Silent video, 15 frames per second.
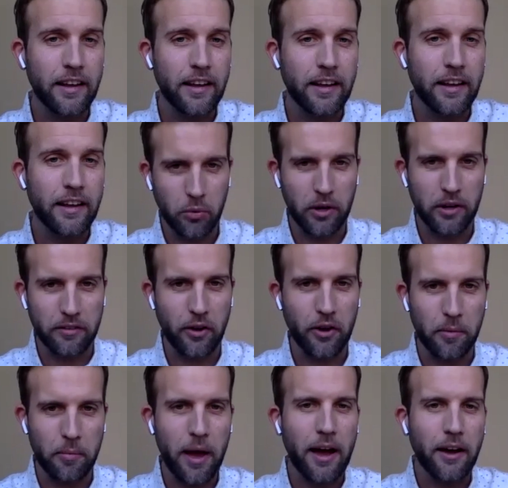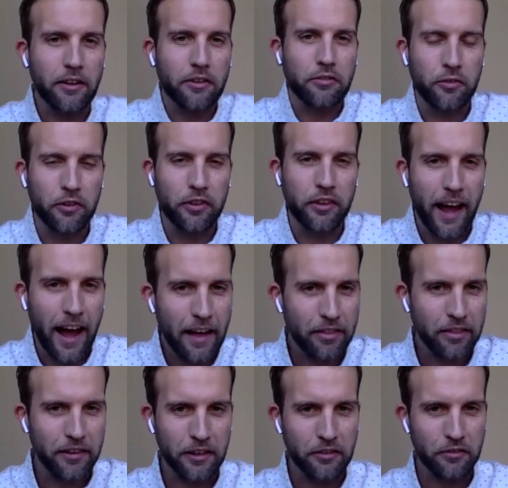this is what it's all about. It's for the
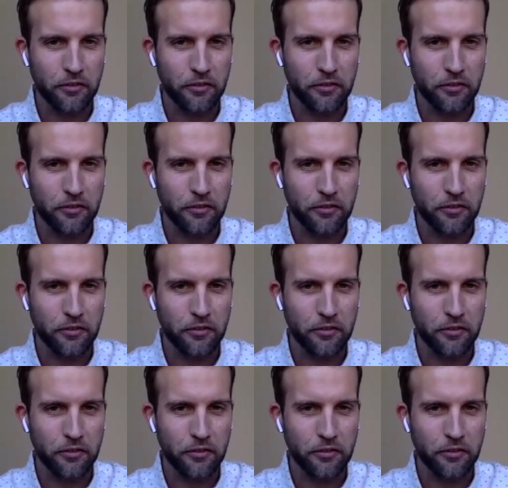athletes,